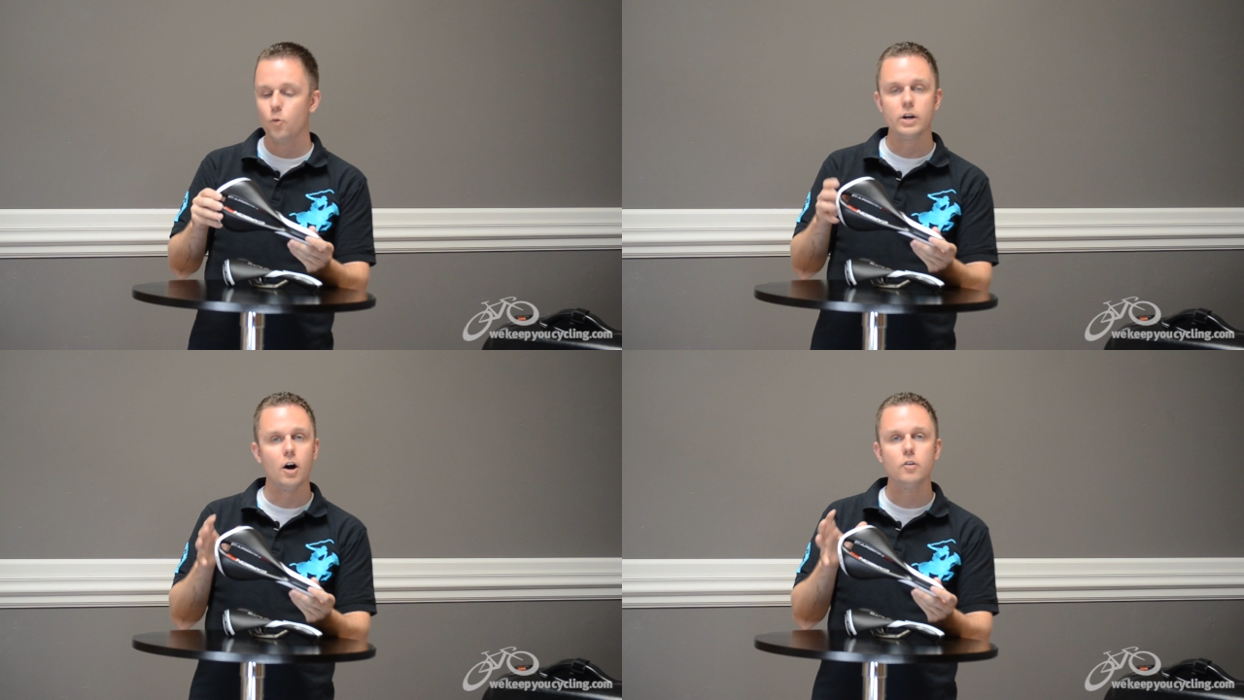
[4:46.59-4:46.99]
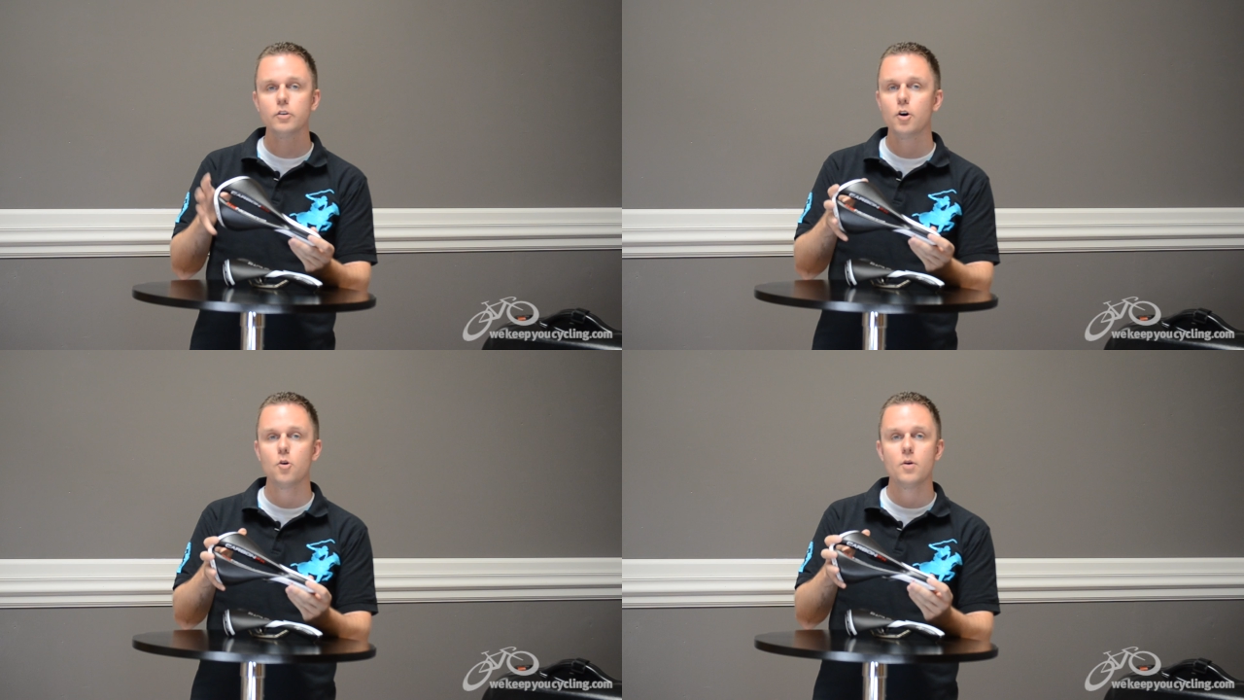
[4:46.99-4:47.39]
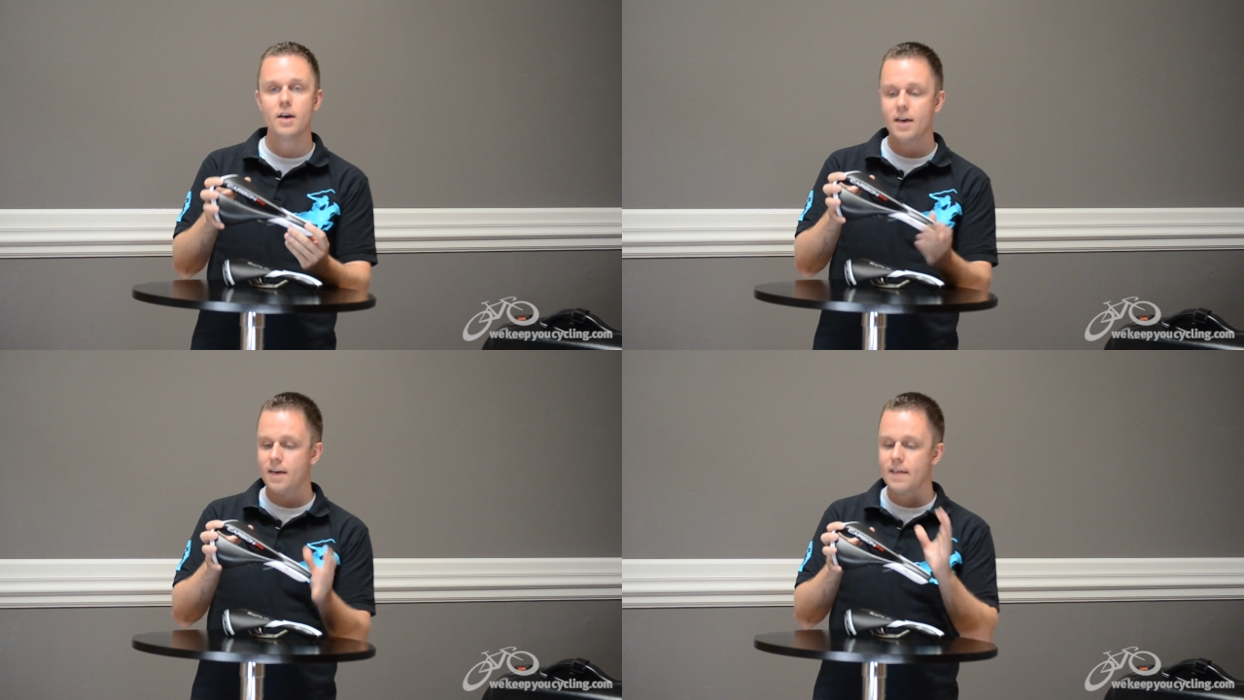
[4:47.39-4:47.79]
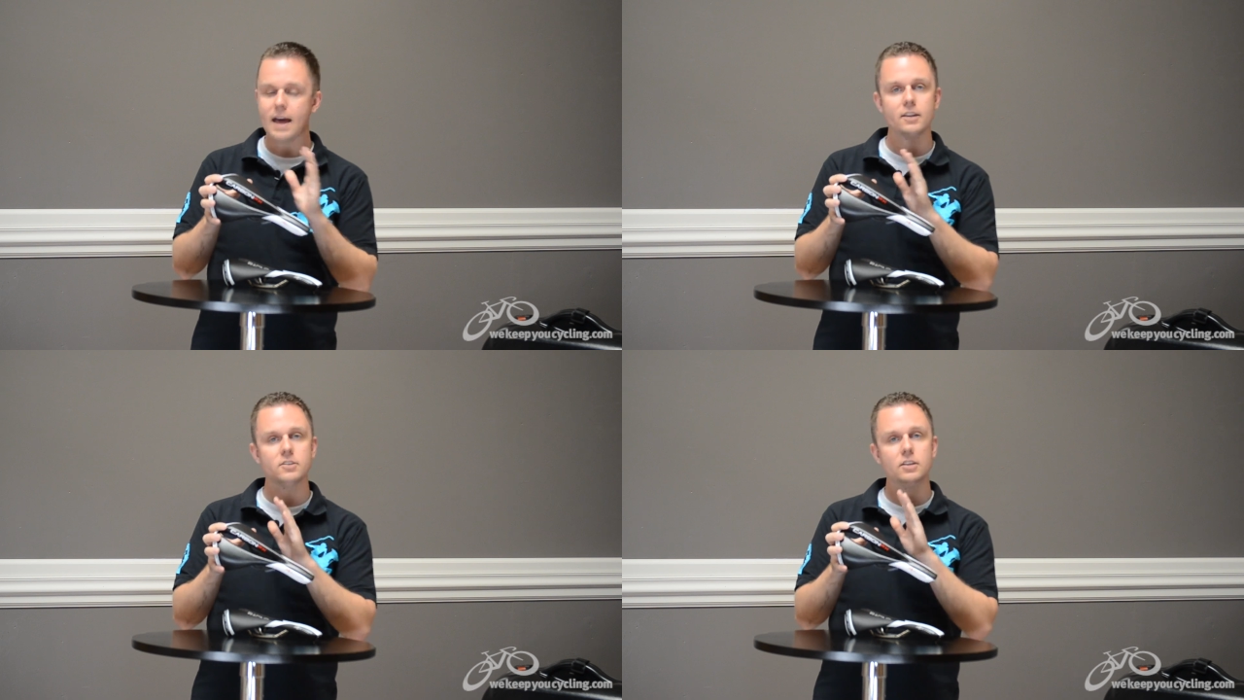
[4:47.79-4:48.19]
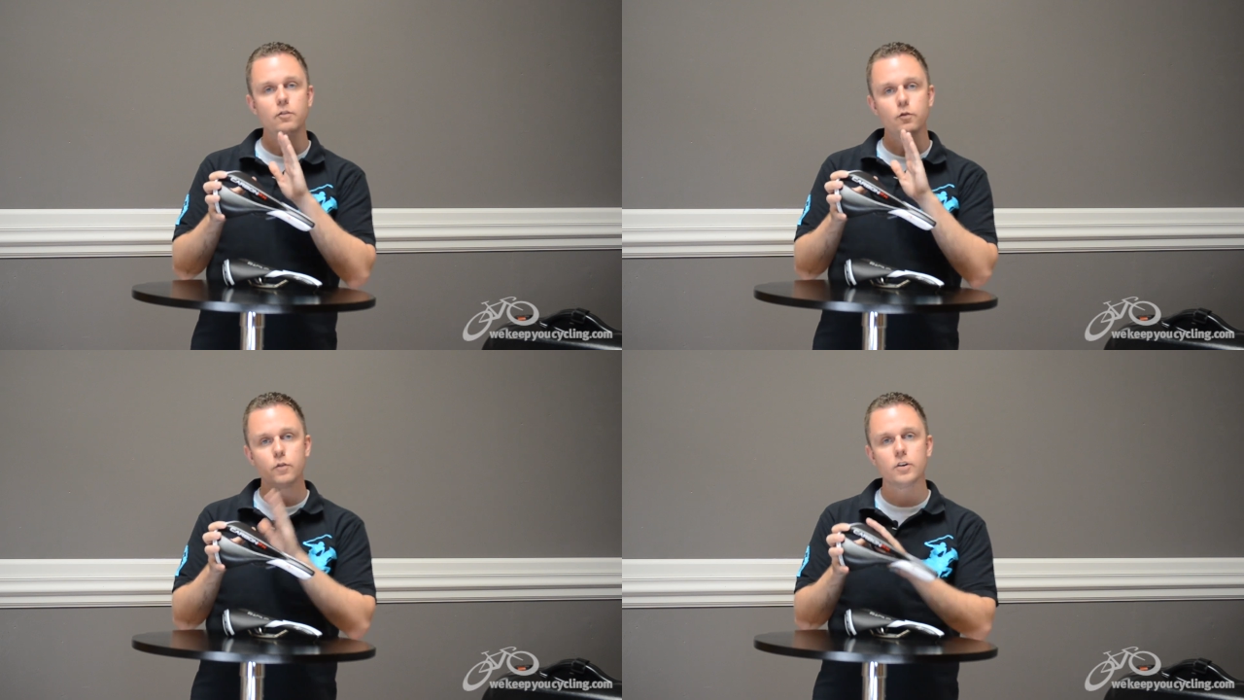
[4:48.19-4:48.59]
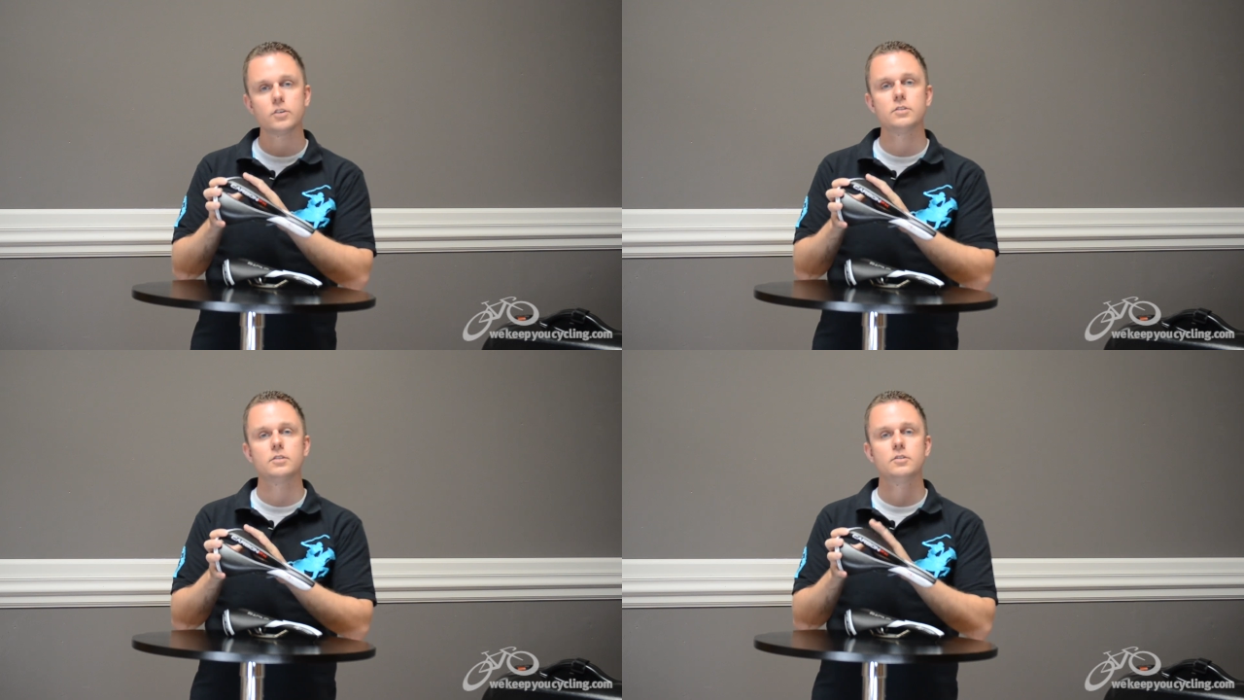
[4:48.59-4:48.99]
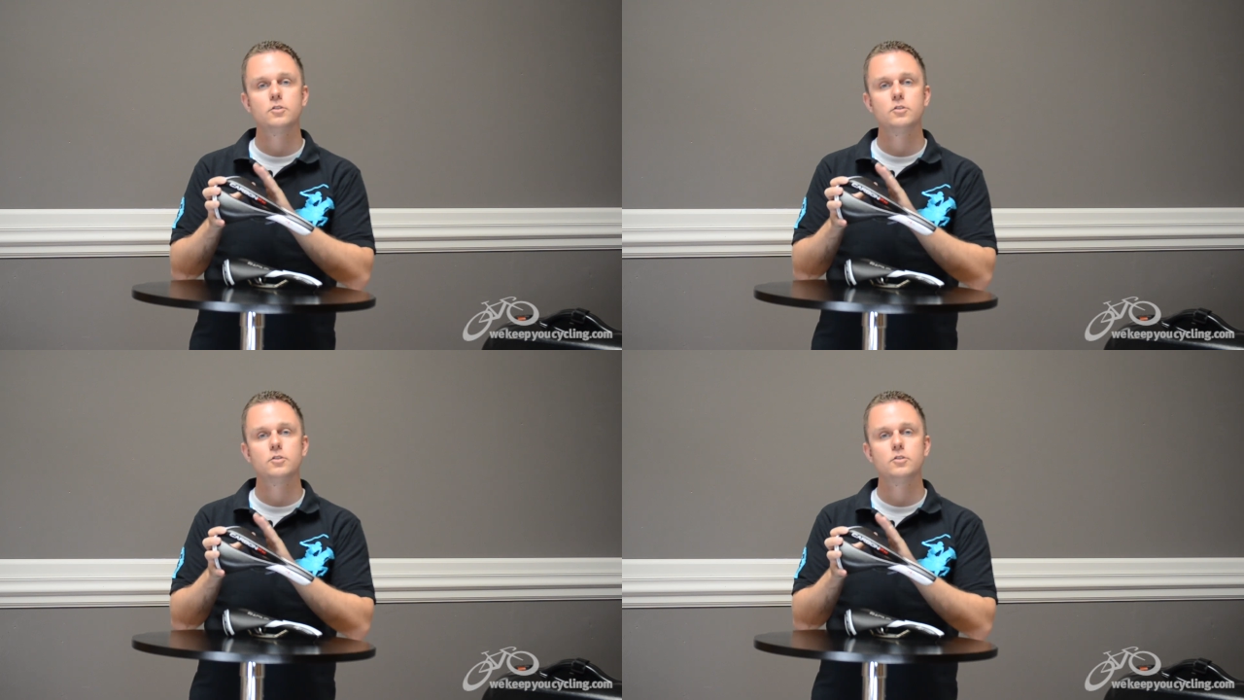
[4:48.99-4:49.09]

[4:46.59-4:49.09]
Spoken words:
We all know that is the first